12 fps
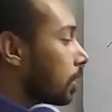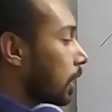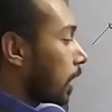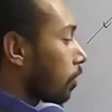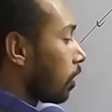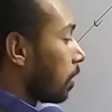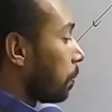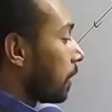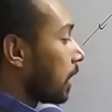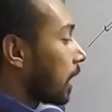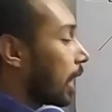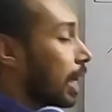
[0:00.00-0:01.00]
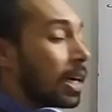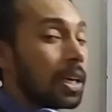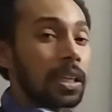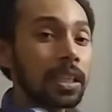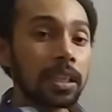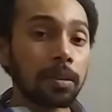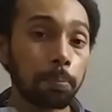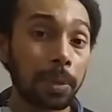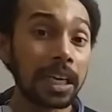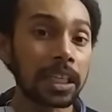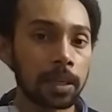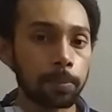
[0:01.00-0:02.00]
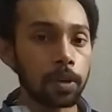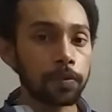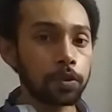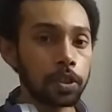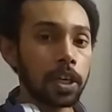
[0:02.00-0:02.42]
there will be a buildup of